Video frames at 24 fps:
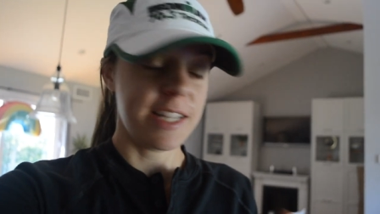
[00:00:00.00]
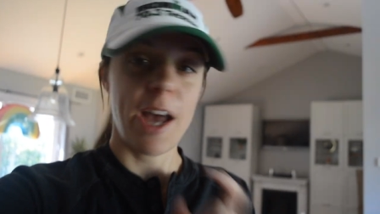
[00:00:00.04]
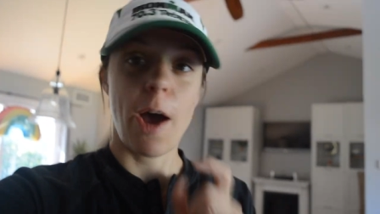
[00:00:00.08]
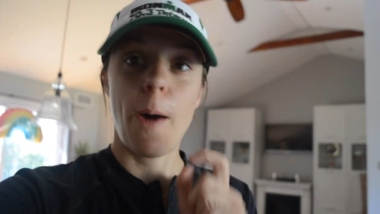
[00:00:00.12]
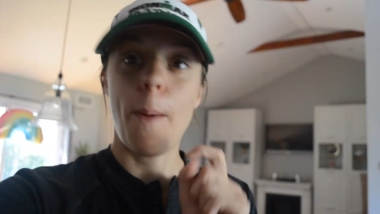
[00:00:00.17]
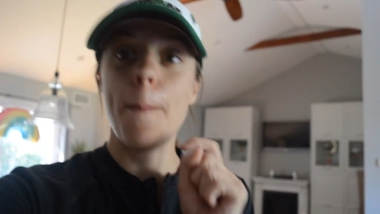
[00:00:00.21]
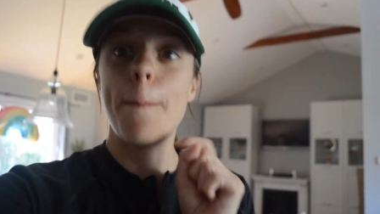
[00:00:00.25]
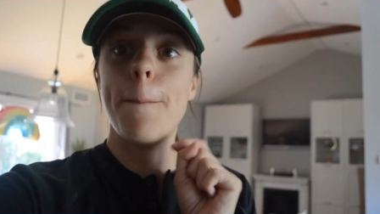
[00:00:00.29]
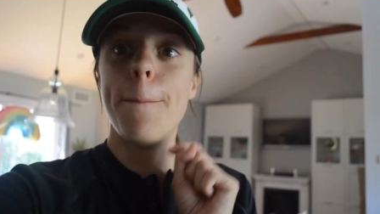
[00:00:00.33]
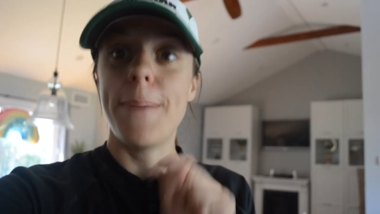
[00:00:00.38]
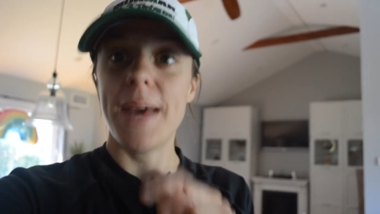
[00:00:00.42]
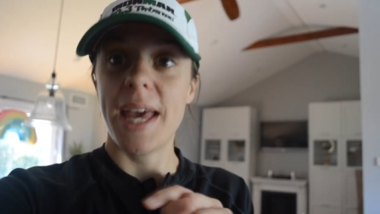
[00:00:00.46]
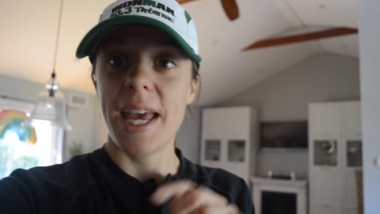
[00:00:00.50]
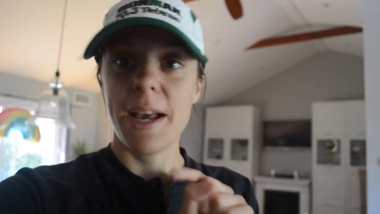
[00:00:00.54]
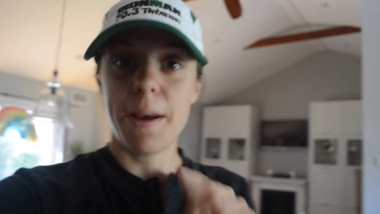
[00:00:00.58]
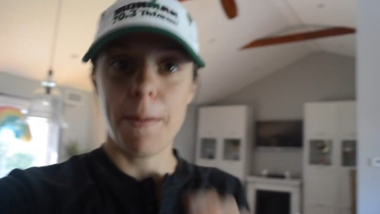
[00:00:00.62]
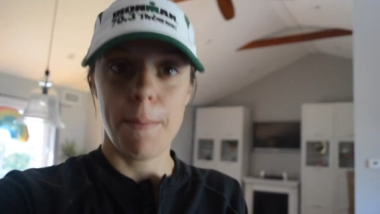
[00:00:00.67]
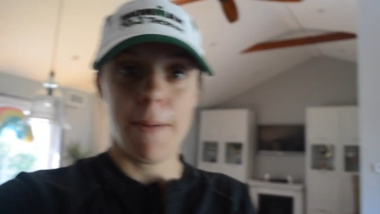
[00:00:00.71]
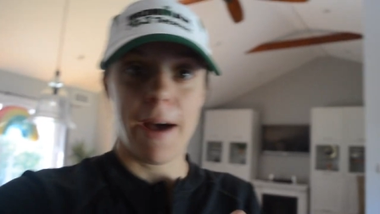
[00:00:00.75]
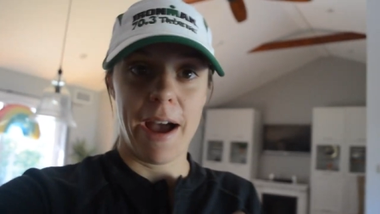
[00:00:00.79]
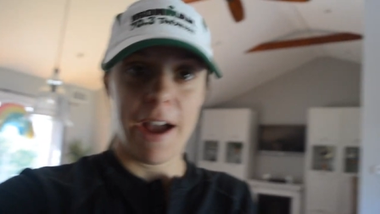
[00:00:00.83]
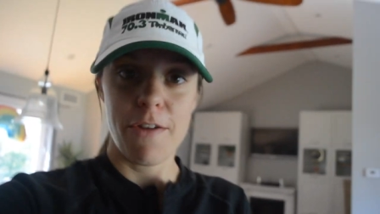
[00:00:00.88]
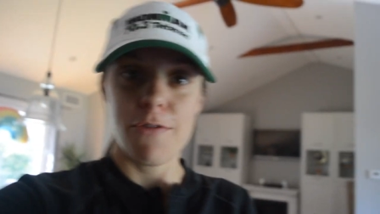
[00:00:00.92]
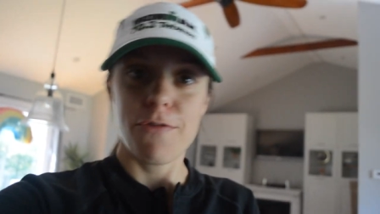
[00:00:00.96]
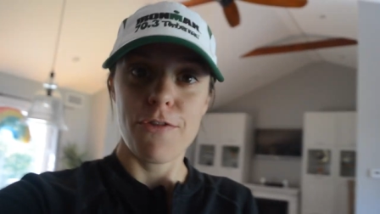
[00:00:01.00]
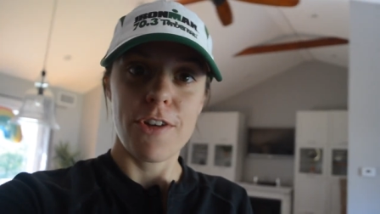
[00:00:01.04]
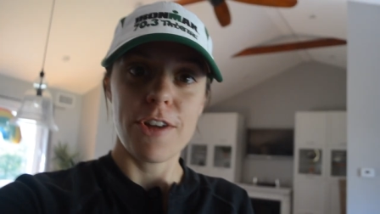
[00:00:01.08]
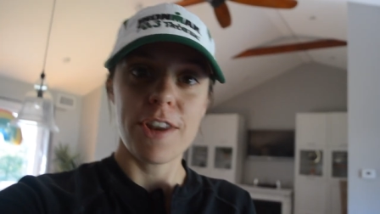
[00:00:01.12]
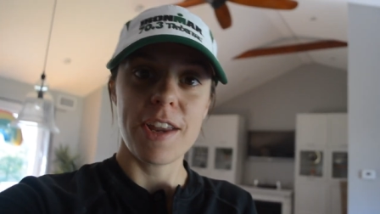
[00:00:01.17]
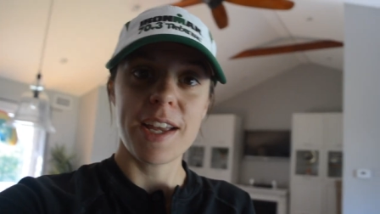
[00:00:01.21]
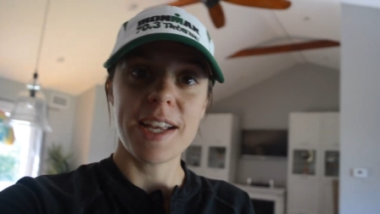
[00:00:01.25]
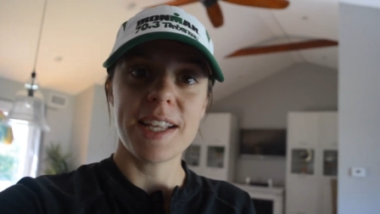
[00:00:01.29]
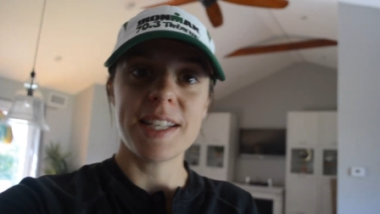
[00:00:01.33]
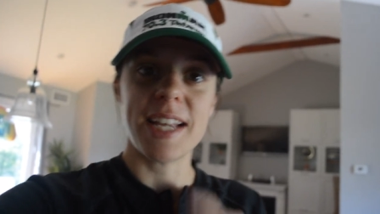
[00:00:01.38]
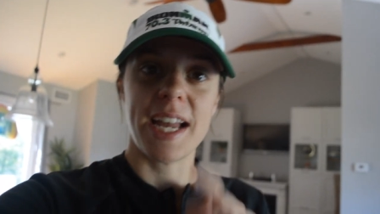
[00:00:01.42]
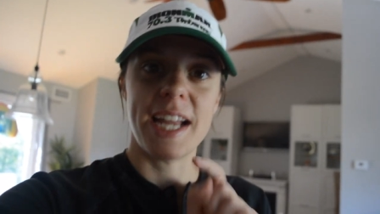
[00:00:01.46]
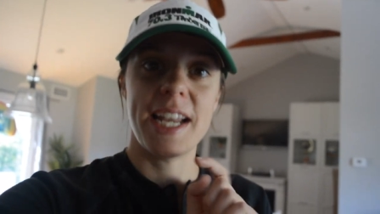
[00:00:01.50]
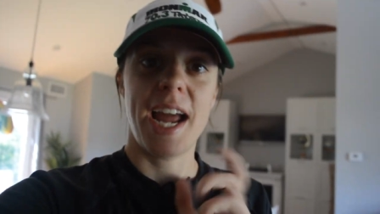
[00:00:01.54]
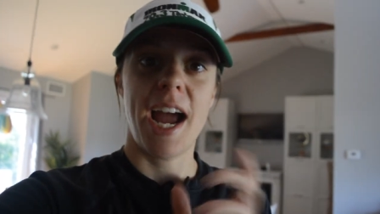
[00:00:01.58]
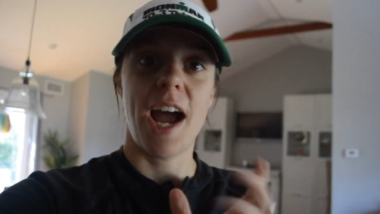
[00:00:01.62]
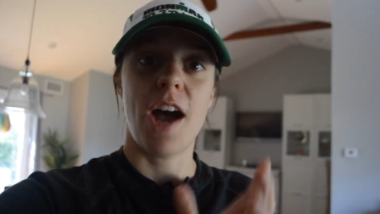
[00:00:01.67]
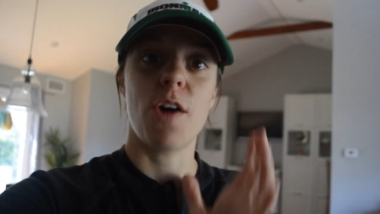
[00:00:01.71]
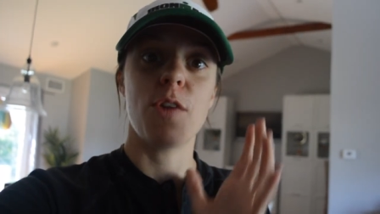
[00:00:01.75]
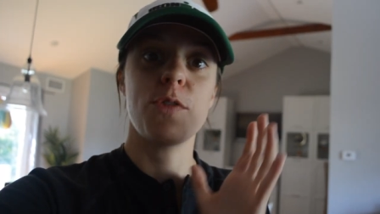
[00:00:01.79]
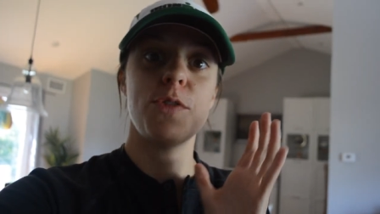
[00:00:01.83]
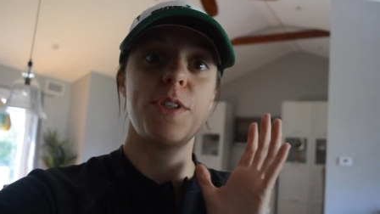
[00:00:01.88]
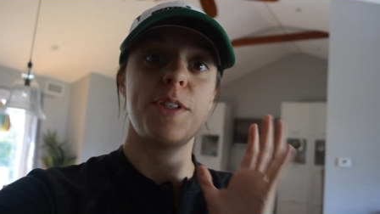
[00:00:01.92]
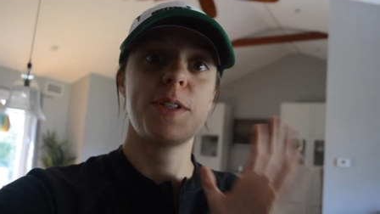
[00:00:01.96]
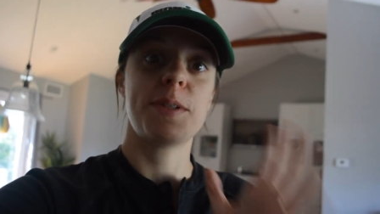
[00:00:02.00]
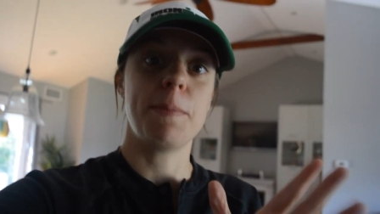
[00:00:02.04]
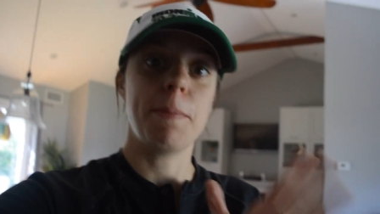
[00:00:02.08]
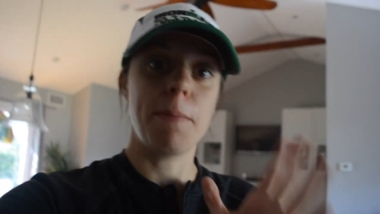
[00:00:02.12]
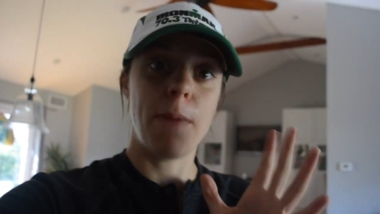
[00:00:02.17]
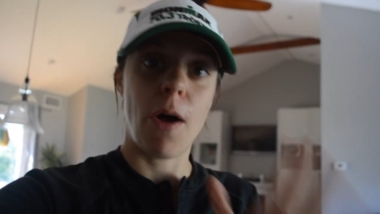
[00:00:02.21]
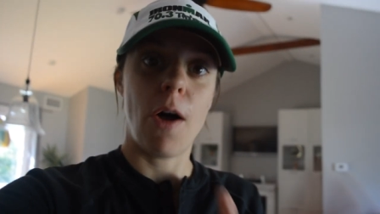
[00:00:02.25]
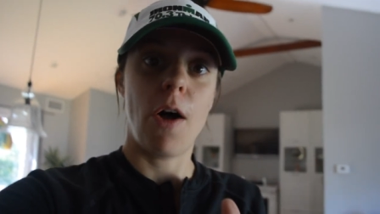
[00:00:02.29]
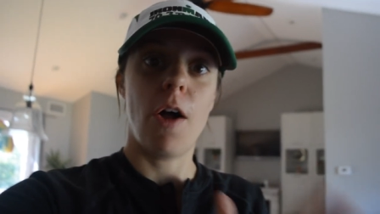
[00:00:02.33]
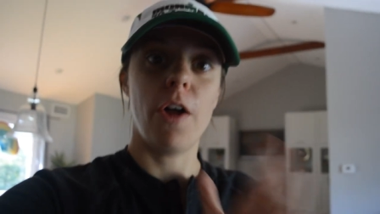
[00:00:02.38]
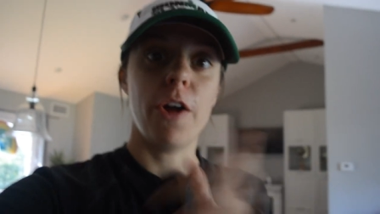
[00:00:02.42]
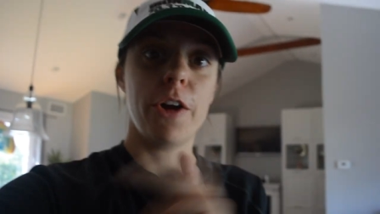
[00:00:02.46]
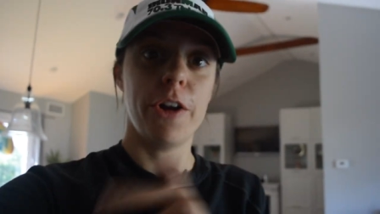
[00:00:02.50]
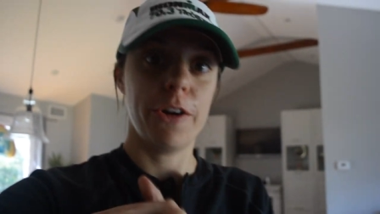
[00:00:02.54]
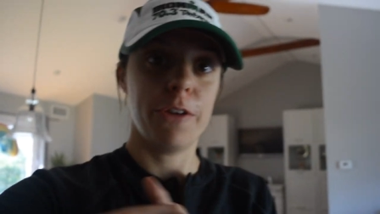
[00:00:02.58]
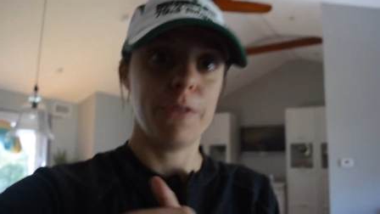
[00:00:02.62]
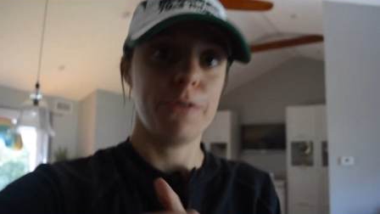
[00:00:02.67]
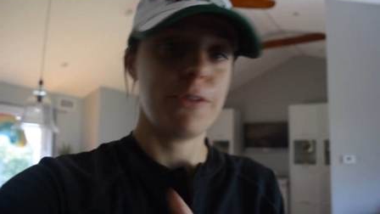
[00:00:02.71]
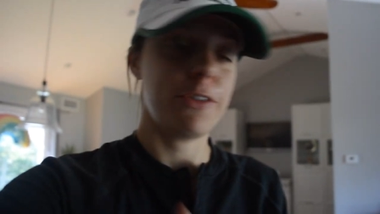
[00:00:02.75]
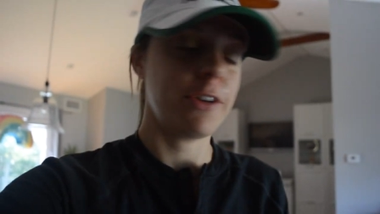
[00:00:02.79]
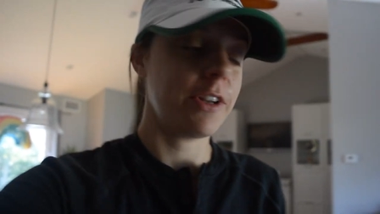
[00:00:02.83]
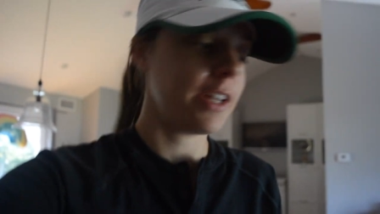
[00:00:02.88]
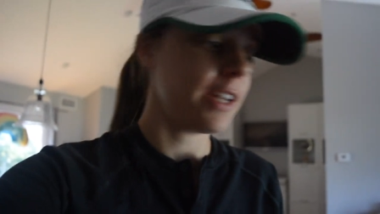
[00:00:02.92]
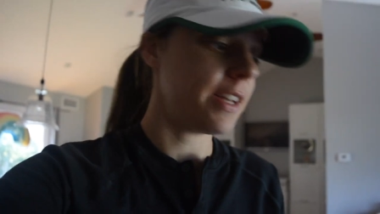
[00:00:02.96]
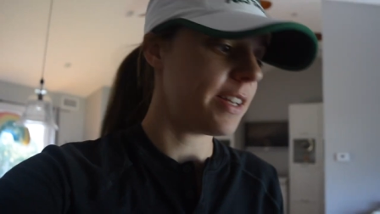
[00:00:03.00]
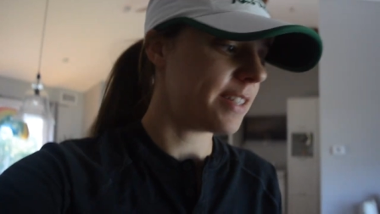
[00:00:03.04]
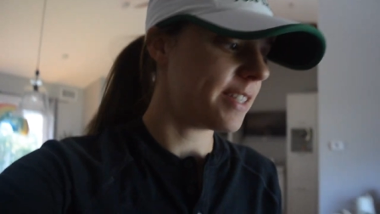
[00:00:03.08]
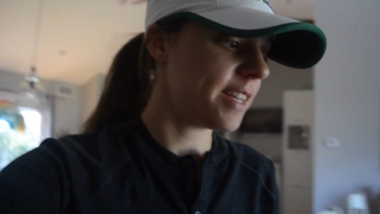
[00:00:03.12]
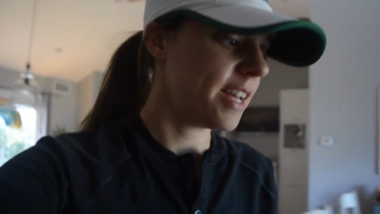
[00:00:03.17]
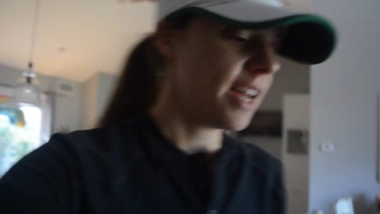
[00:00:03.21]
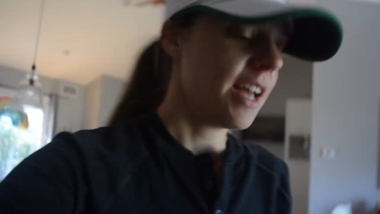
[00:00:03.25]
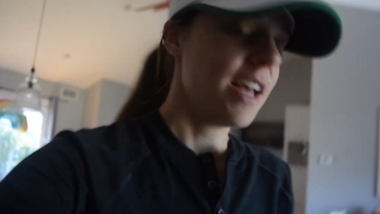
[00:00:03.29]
how big my foot is and how small her foot is.